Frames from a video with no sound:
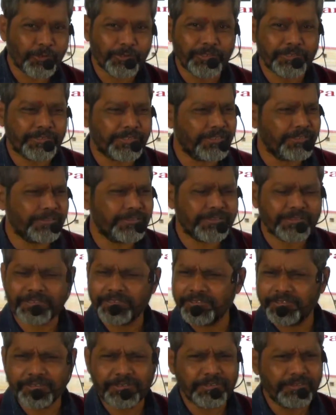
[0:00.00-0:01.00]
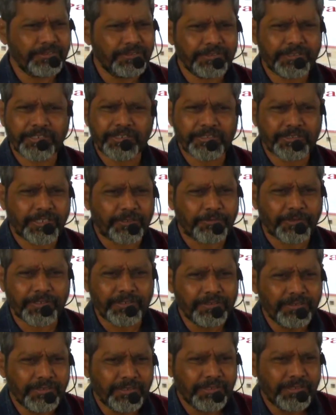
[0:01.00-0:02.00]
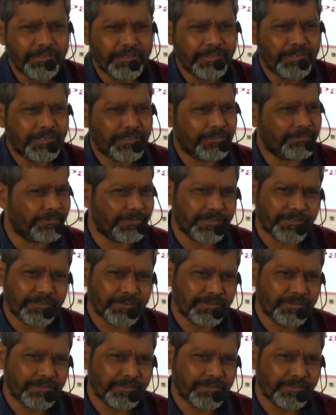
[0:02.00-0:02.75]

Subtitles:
the thing is concerned, there is never ever